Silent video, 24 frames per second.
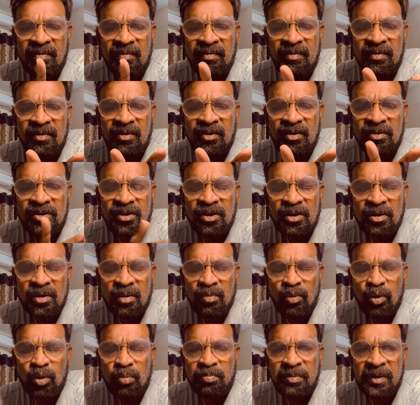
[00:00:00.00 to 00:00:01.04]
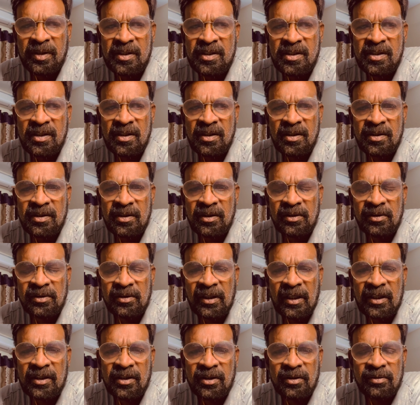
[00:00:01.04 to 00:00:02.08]
not talked about personals.
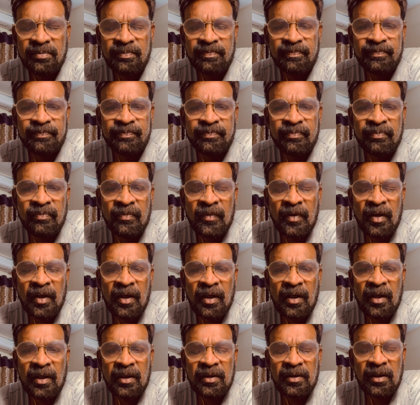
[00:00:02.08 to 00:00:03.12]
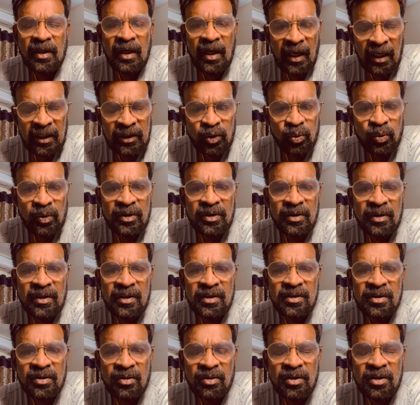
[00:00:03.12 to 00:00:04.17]
Yes, the last one
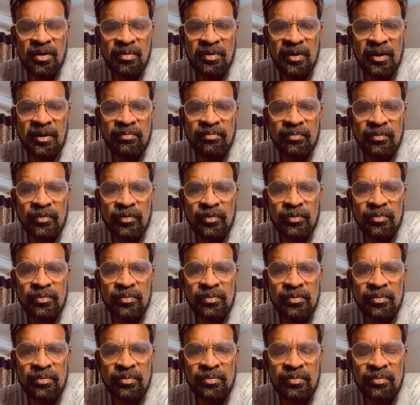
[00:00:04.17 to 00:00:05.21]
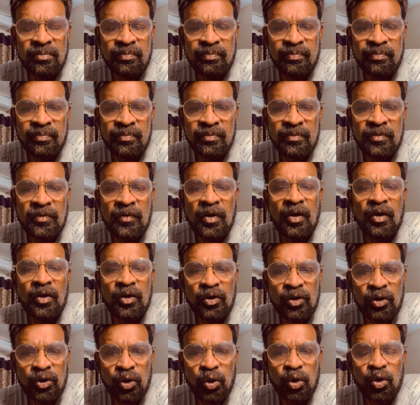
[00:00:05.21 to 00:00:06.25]
is going to be
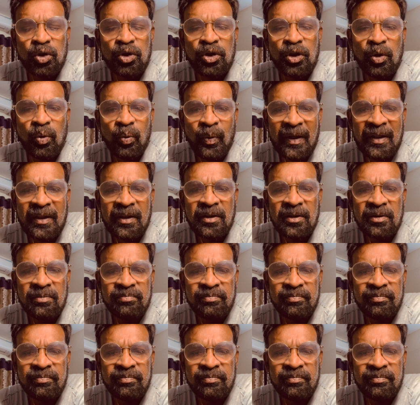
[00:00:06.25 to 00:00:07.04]
social wealth.